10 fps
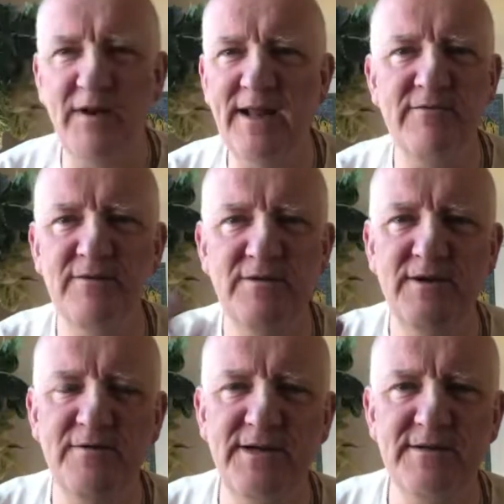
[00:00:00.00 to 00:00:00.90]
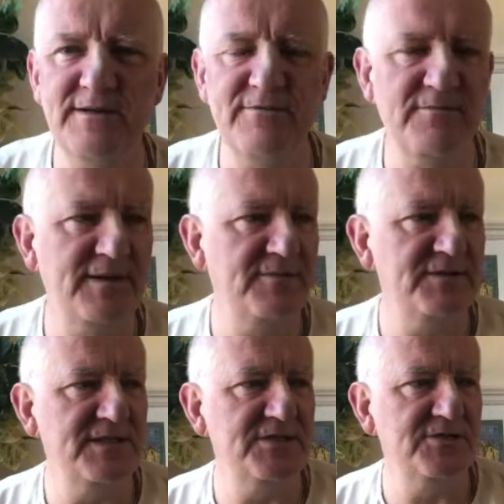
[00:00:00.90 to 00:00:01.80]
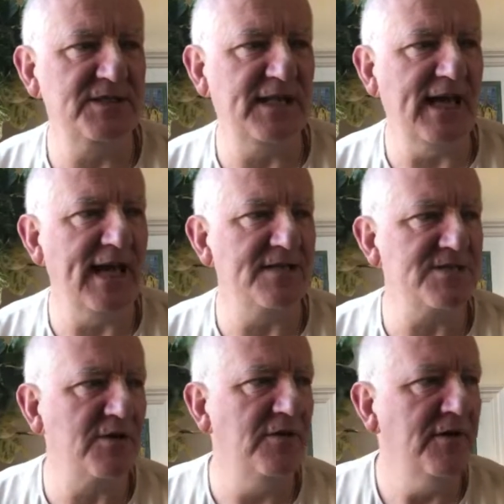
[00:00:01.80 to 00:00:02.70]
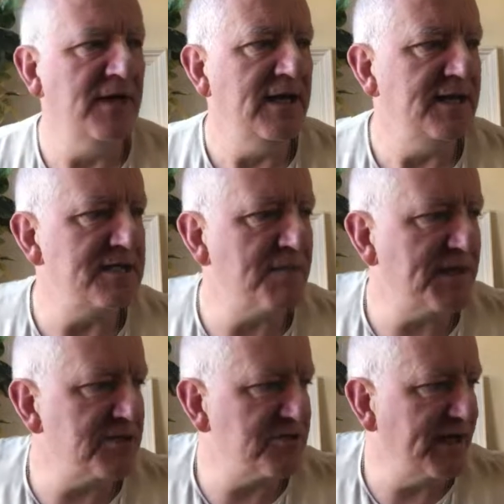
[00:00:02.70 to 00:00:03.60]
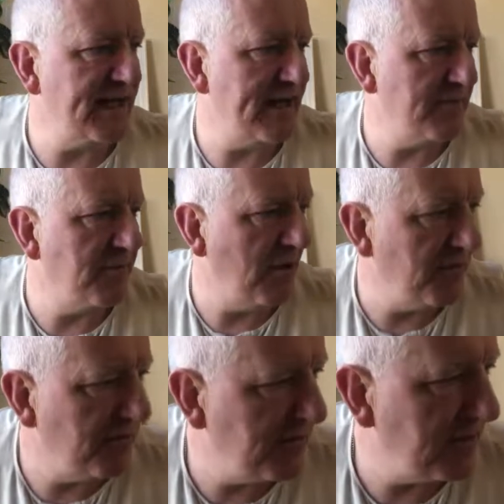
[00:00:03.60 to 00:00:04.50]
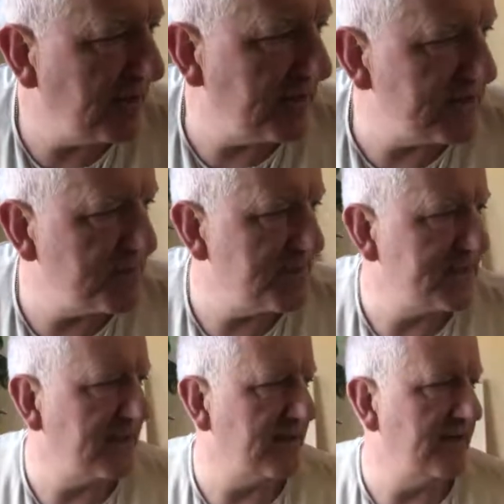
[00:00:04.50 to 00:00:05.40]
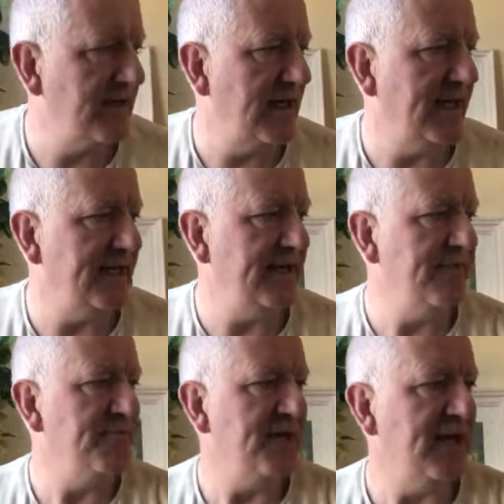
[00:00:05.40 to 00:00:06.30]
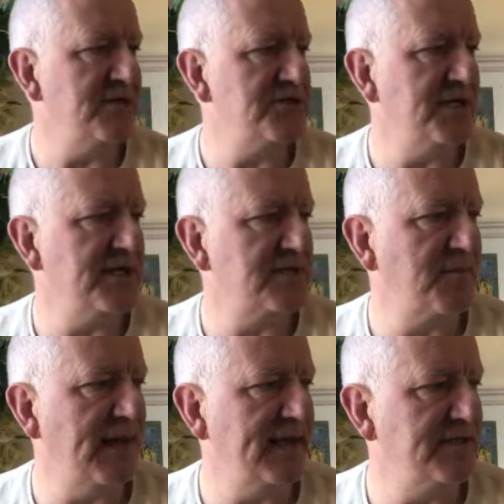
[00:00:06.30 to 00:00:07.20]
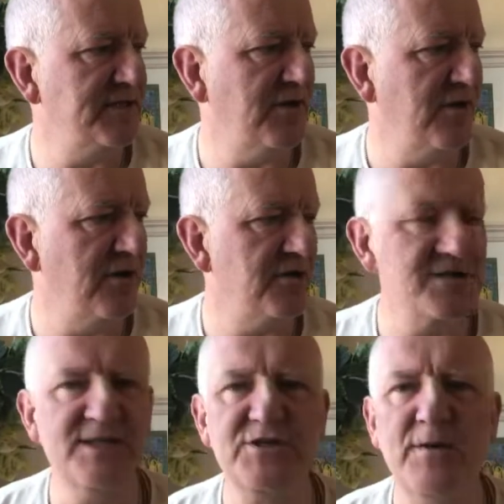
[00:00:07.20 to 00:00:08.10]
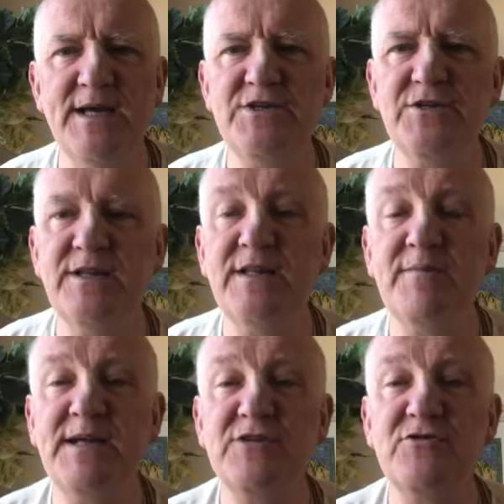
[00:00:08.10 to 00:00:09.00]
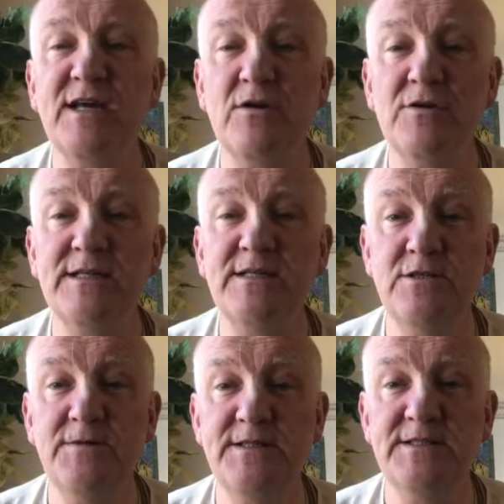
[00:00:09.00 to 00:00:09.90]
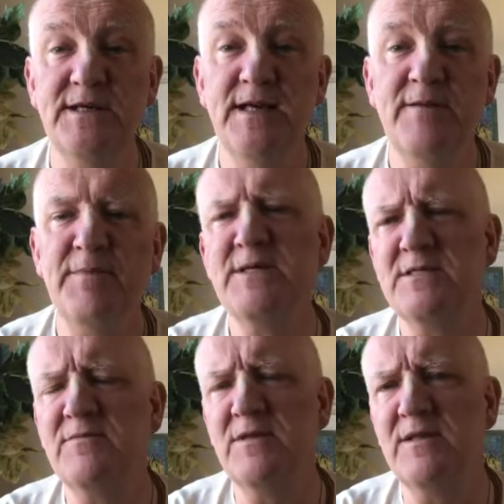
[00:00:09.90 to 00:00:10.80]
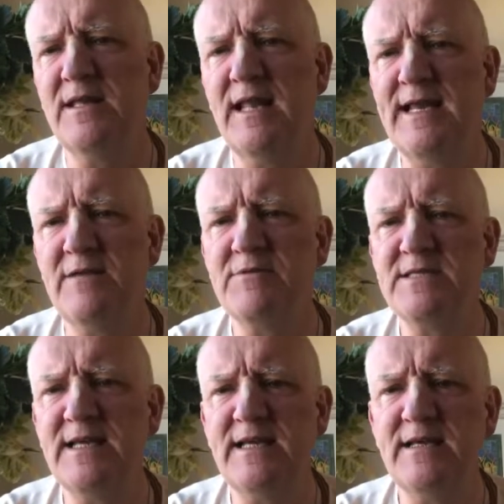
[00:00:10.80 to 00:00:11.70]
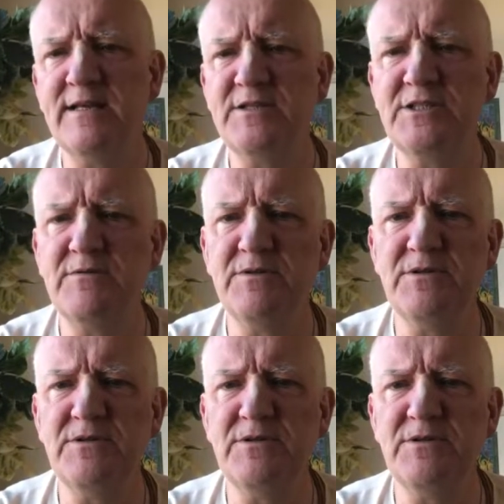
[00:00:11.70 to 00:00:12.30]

whatever, hear different people's issues that they had. So this magistrate came upon this particular lady, and she explained her situation, and the magistrate looked into it, because the lady was thinking that she